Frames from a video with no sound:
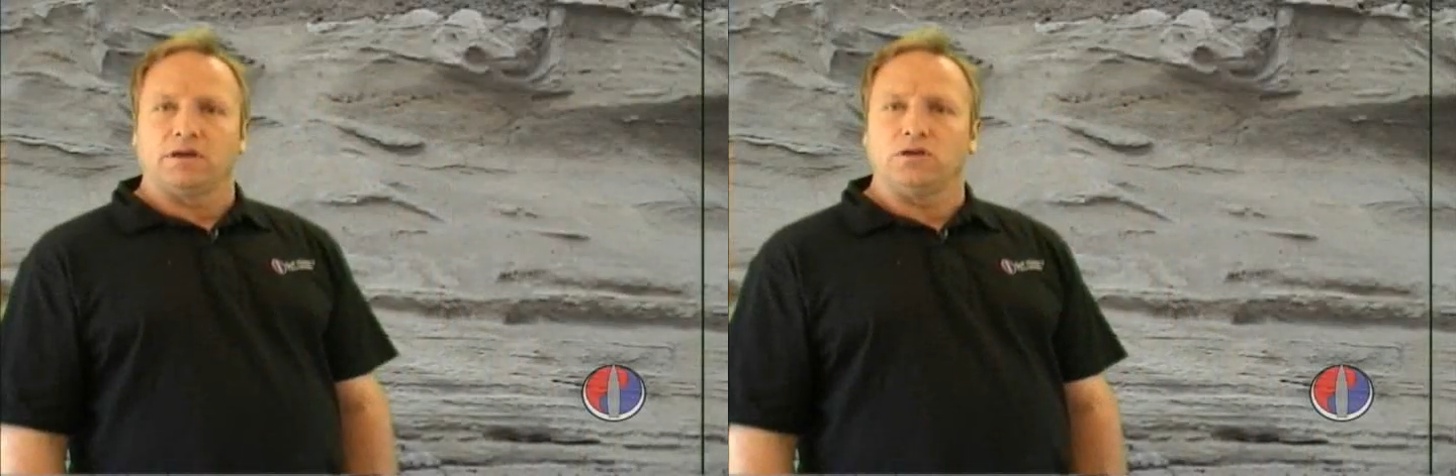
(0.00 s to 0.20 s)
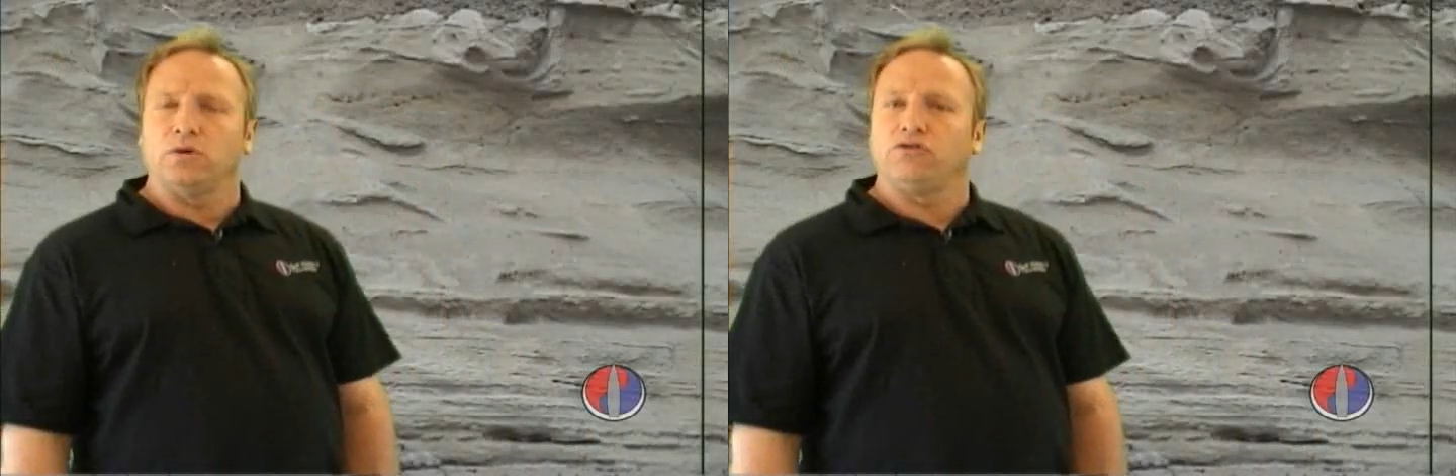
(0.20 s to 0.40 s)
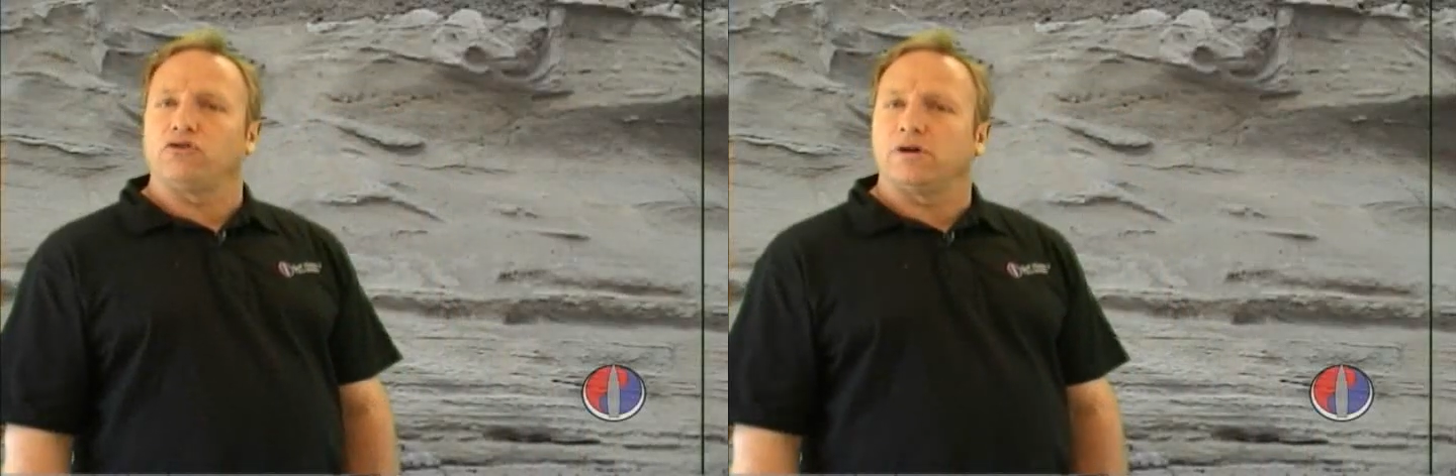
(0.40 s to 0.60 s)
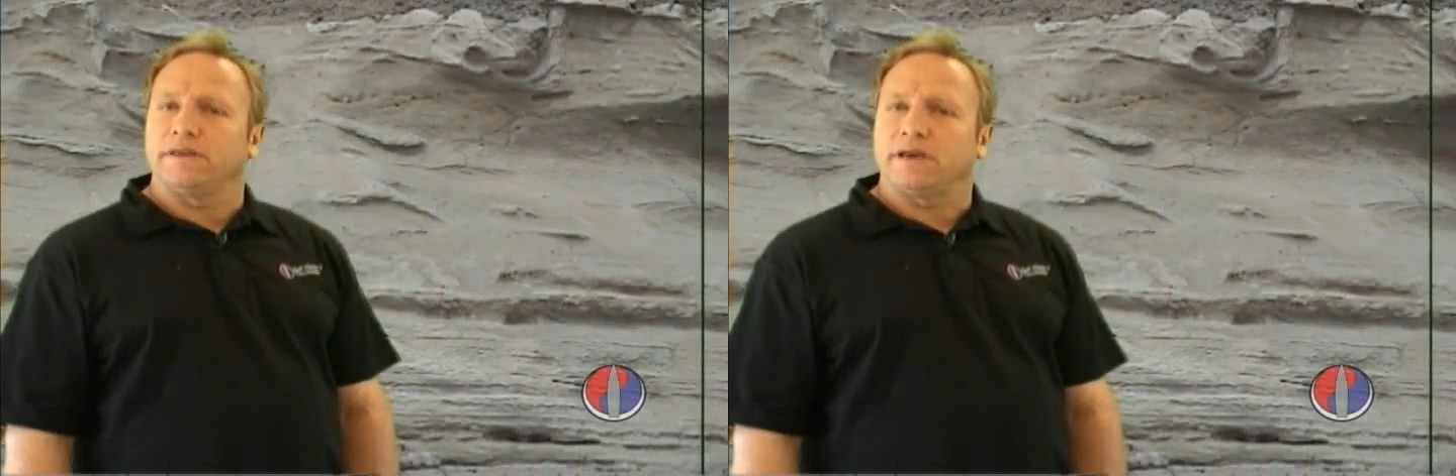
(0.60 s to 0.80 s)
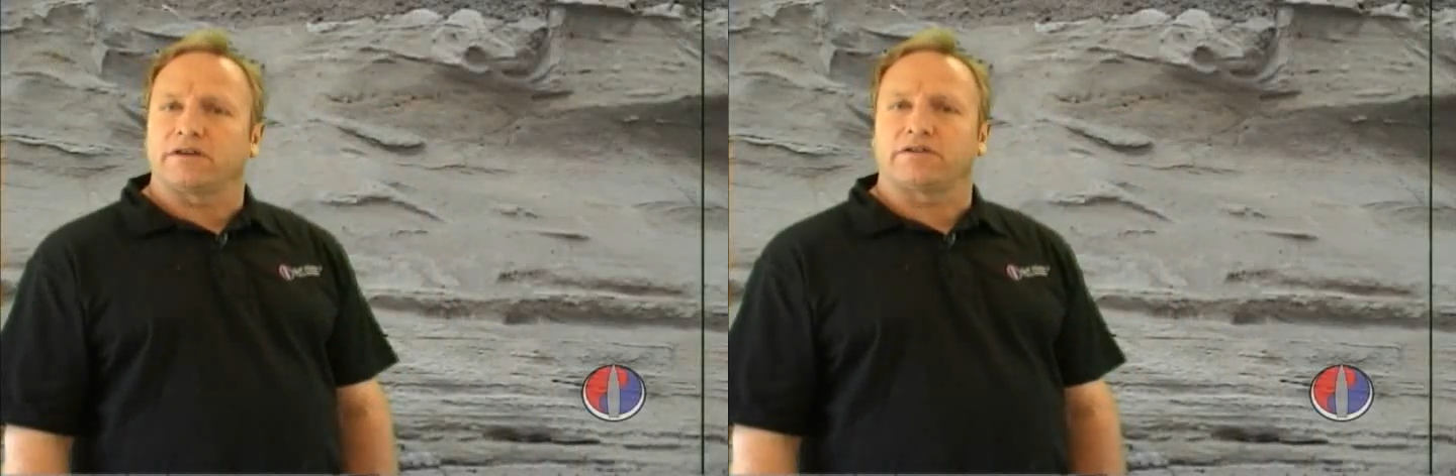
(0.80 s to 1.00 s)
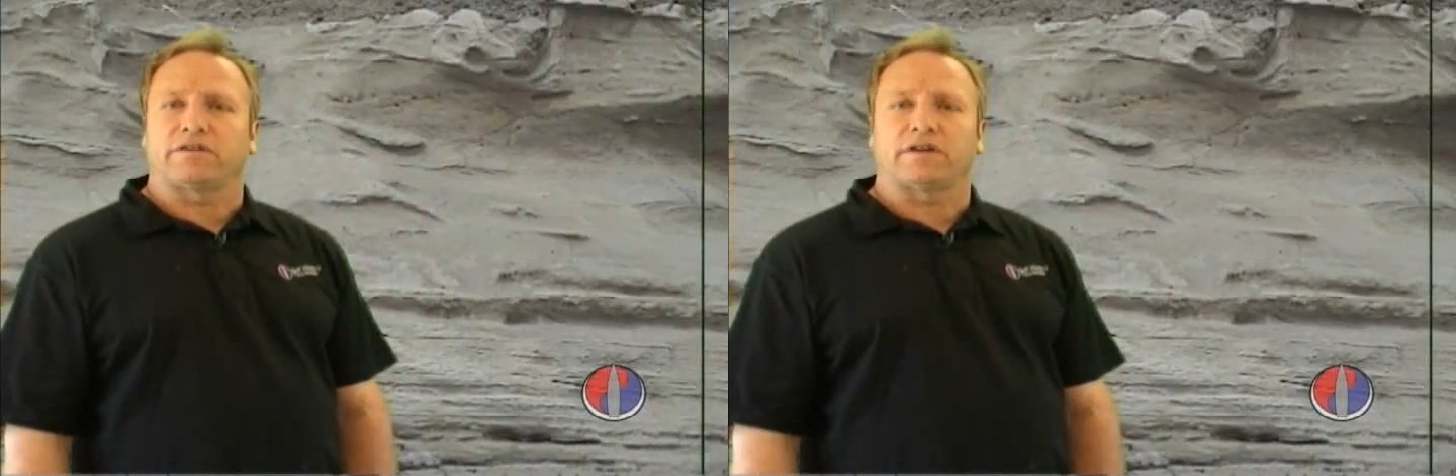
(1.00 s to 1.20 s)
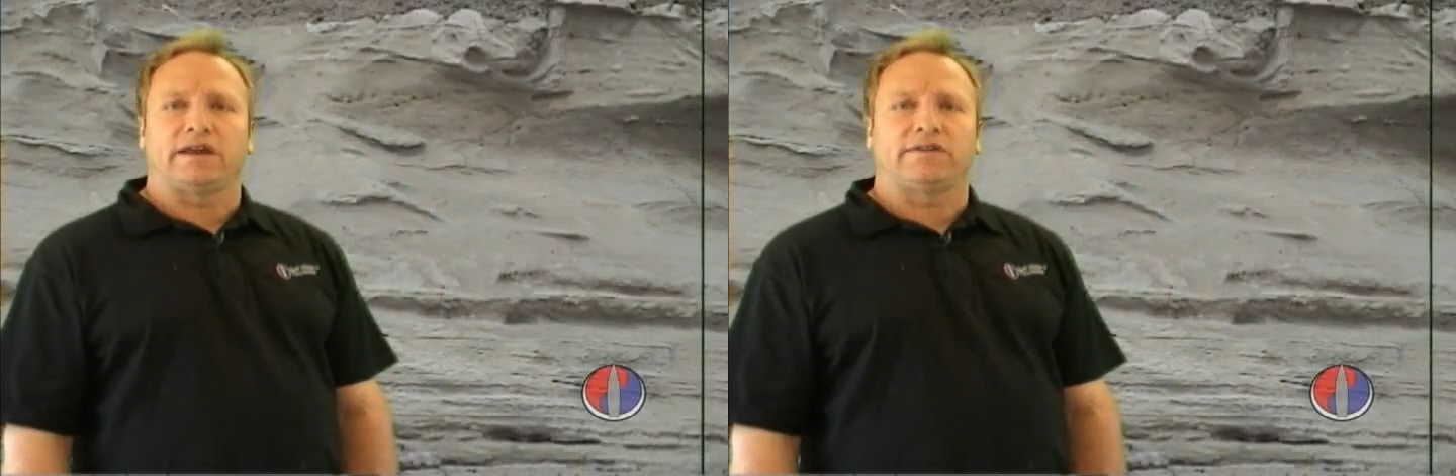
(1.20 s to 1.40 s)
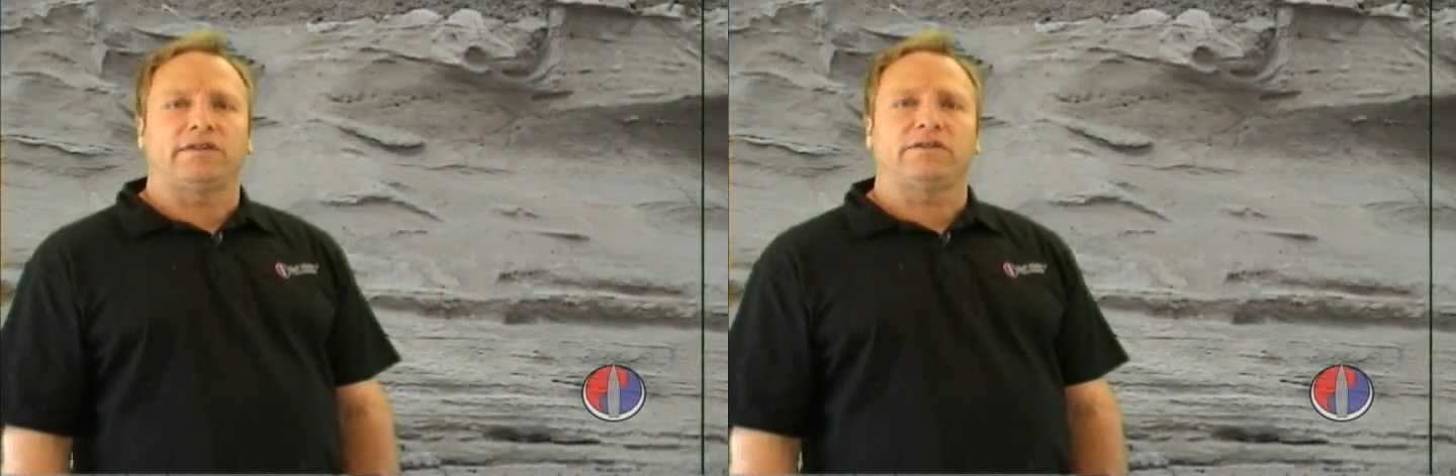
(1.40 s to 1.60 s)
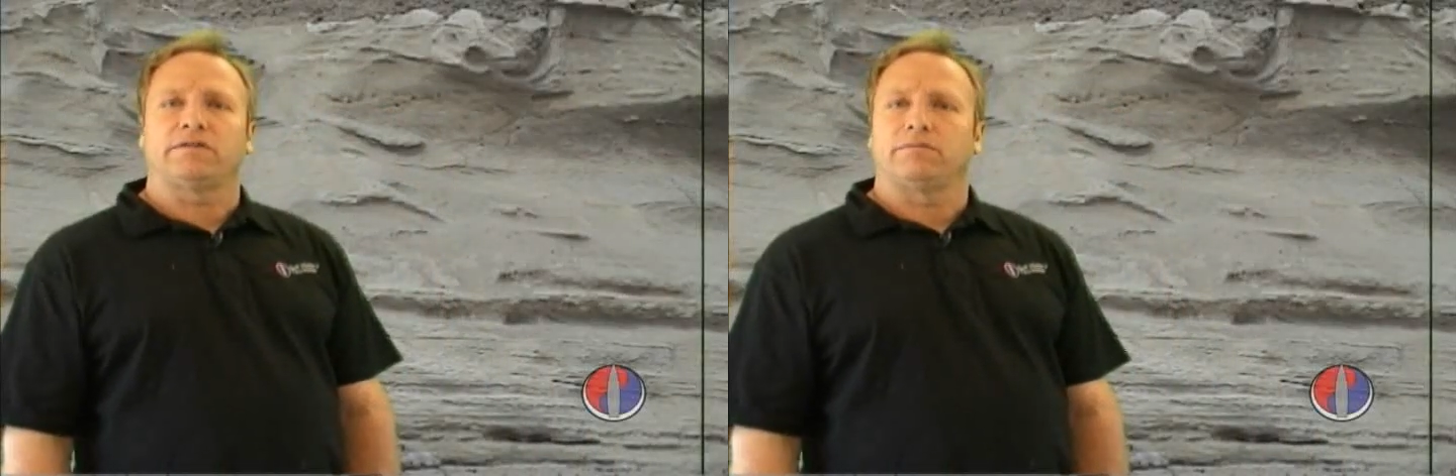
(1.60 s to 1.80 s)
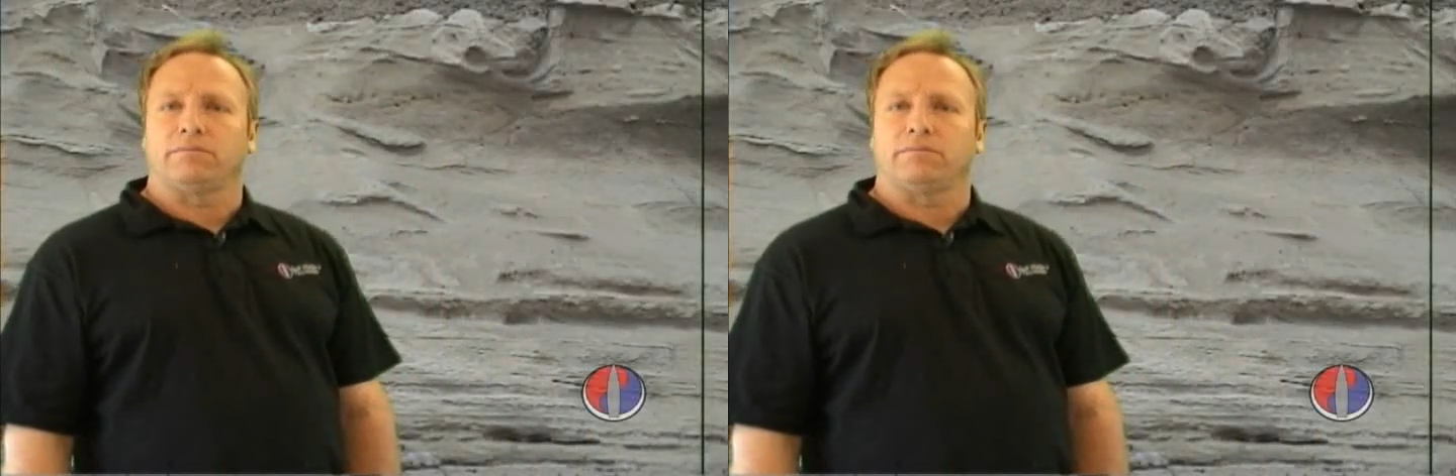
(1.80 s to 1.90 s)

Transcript: you enjoy the exercises,